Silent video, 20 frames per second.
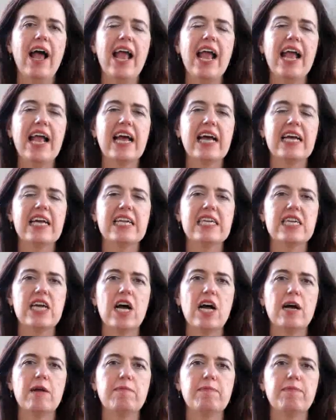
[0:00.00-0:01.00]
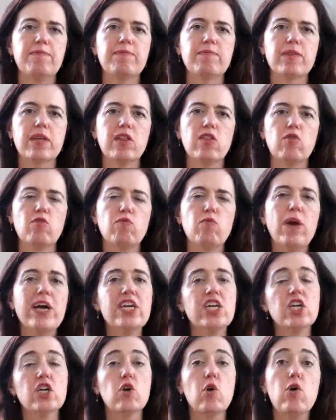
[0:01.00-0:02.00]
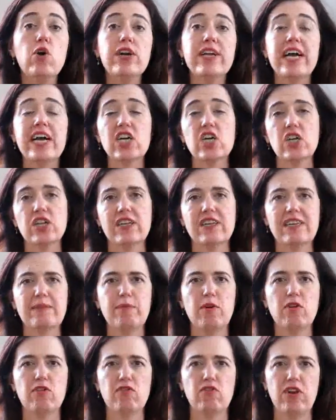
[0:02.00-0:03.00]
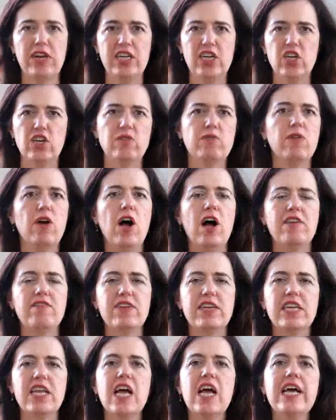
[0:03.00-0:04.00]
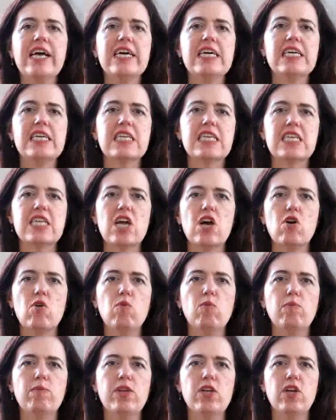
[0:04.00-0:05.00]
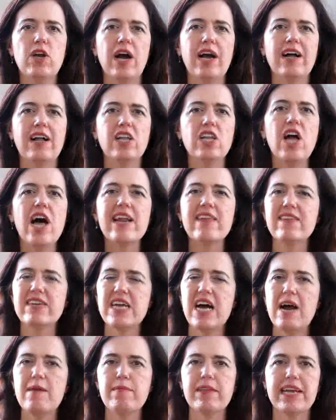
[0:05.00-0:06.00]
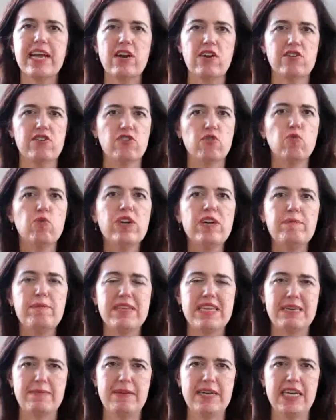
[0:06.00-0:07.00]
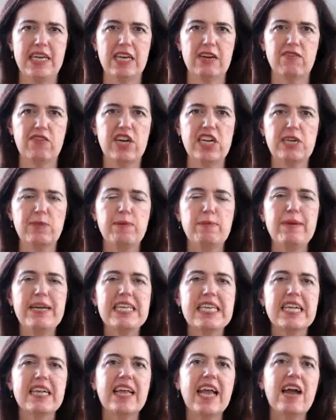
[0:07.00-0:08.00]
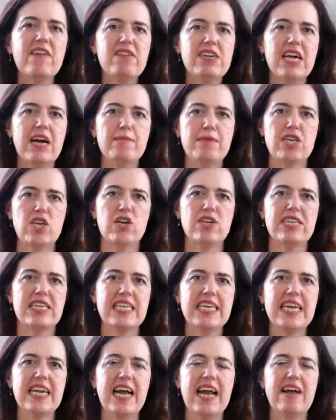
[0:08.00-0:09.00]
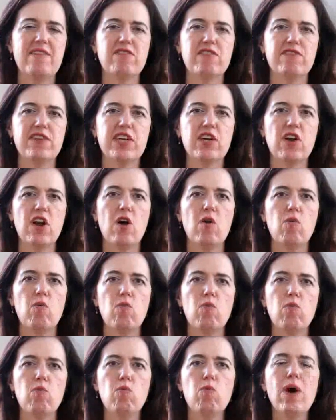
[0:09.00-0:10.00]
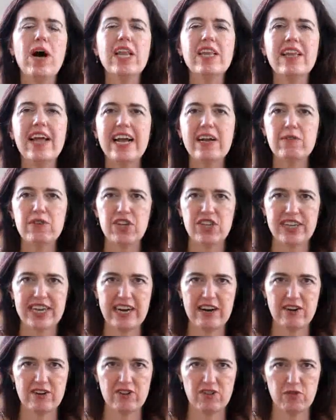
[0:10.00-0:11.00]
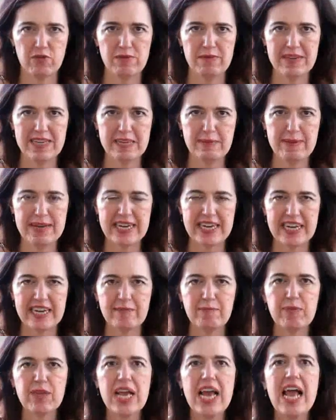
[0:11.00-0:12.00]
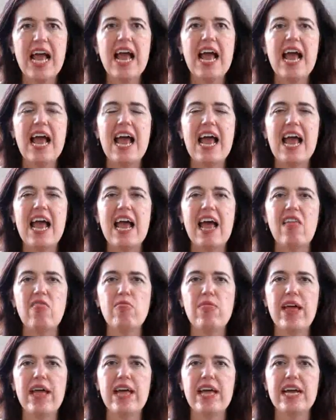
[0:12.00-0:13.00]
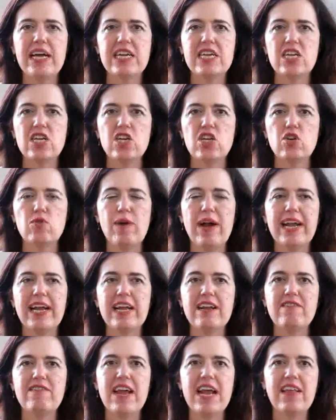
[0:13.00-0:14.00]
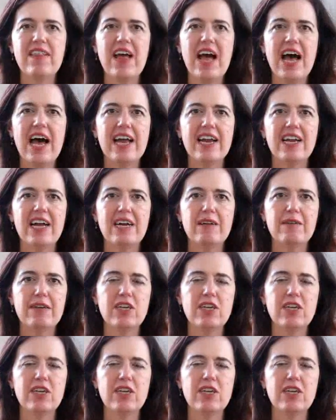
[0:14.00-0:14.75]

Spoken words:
and the Russian court actually spoke French often. So a lot of the time the characters would have been speaking French, but basically every time I start a scene I have to figure out what language the characters would be speaking. And then do I convey that,